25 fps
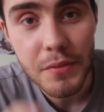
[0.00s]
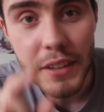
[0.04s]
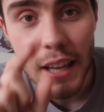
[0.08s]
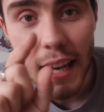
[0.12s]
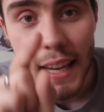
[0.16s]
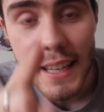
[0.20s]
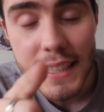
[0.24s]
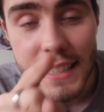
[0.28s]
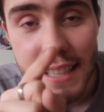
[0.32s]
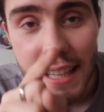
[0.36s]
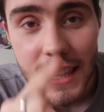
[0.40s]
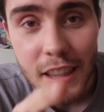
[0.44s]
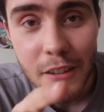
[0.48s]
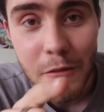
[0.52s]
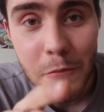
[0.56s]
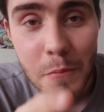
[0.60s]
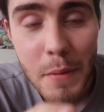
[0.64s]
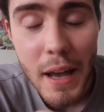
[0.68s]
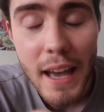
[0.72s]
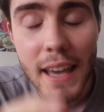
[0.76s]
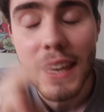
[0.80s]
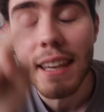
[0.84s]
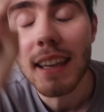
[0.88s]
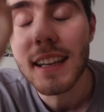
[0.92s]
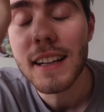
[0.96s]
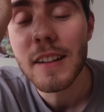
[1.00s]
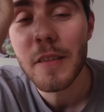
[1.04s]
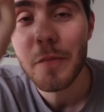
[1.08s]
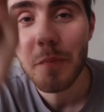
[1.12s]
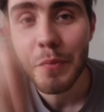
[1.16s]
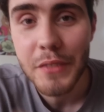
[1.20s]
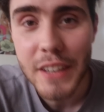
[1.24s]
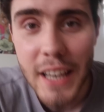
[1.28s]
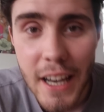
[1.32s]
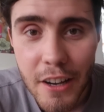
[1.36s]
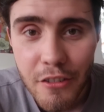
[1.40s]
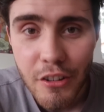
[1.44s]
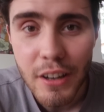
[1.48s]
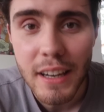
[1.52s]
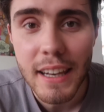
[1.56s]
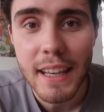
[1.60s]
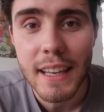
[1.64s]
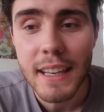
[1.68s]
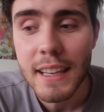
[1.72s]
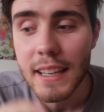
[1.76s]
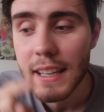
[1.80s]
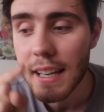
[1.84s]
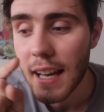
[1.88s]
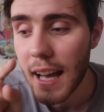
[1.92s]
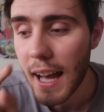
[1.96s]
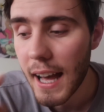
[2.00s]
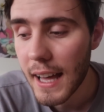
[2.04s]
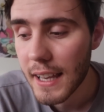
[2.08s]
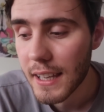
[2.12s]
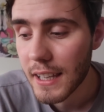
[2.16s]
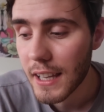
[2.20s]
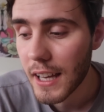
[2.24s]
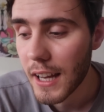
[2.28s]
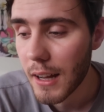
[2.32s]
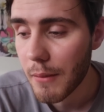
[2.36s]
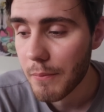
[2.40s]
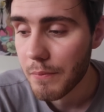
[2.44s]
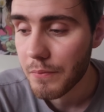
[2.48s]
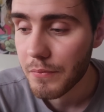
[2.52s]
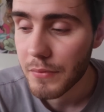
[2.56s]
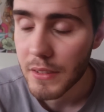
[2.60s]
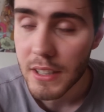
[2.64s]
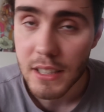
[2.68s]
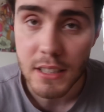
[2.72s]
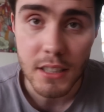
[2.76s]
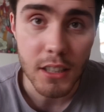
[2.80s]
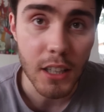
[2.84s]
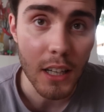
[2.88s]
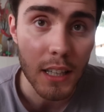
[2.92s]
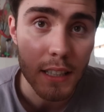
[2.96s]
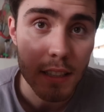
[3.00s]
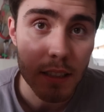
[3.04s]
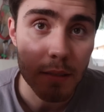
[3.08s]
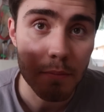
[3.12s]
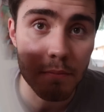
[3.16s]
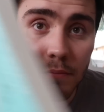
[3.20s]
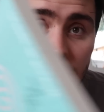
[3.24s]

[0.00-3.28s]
The 18th of May, get ready. And these guys